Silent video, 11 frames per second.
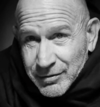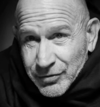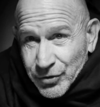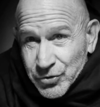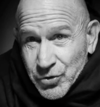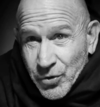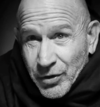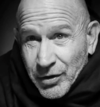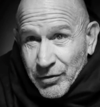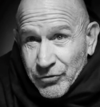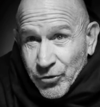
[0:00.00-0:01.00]
The
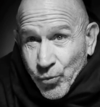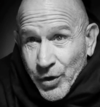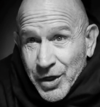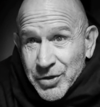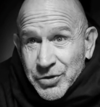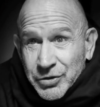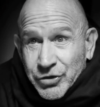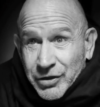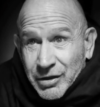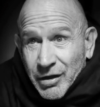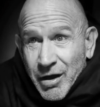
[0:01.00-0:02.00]
door, the wind,
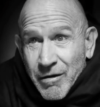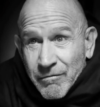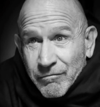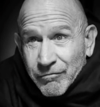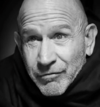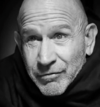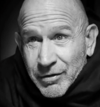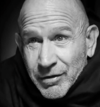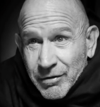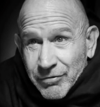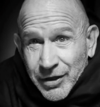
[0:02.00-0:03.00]
the glove
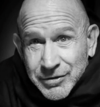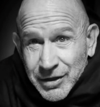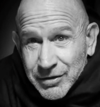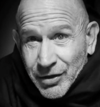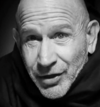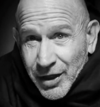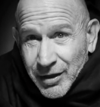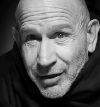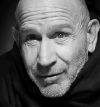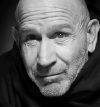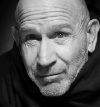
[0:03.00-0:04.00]
that did delay
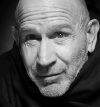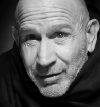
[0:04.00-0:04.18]
him,